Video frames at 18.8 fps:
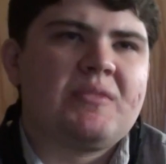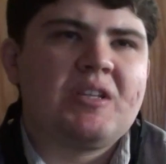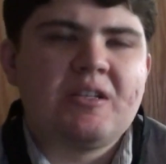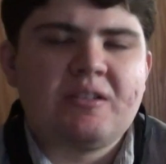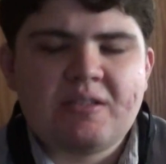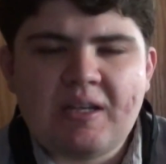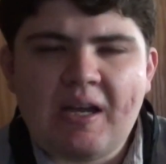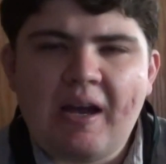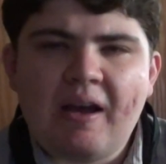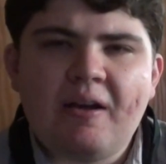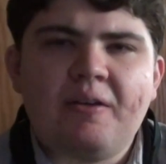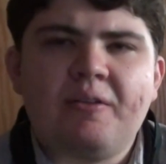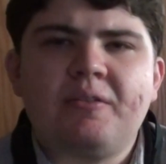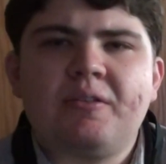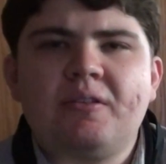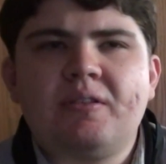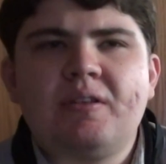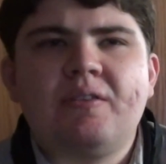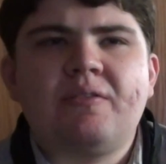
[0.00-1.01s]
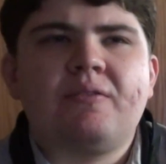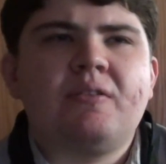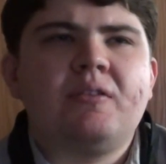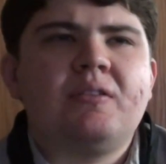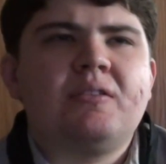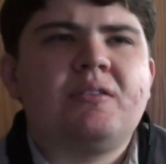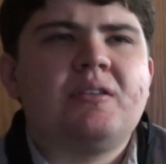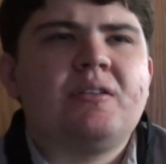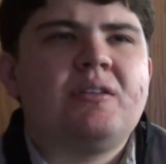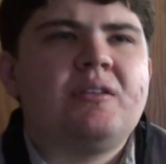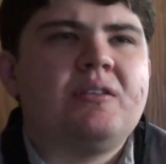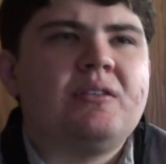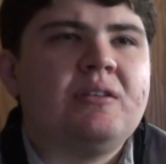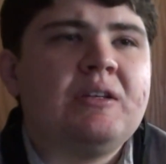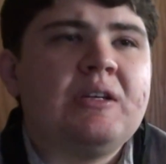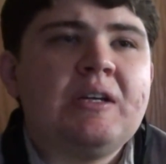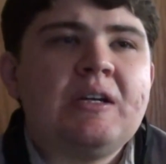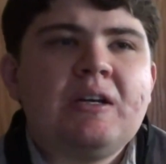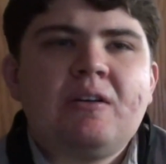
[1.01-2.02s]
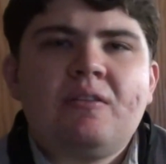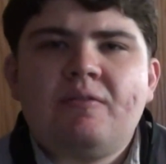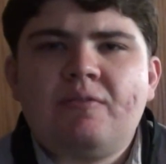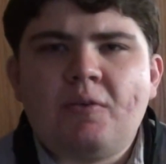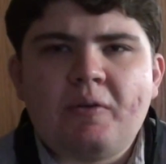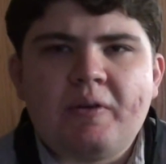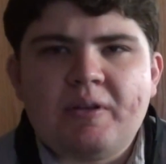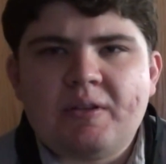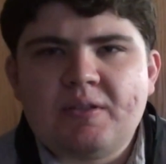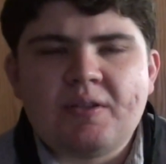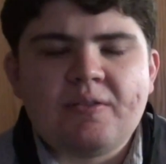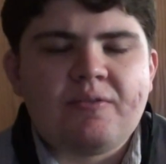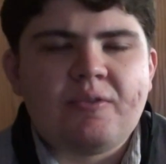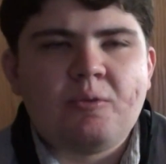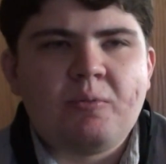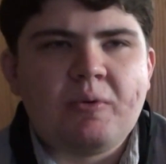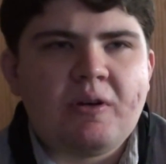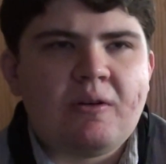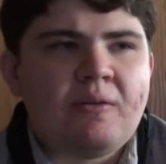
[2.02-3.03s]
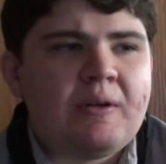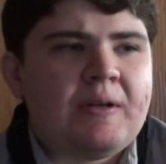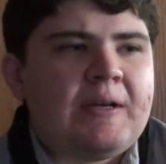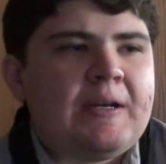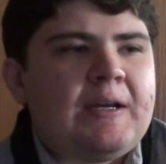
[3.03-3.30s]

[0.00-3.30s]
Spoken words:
sound, a different voice, if you will.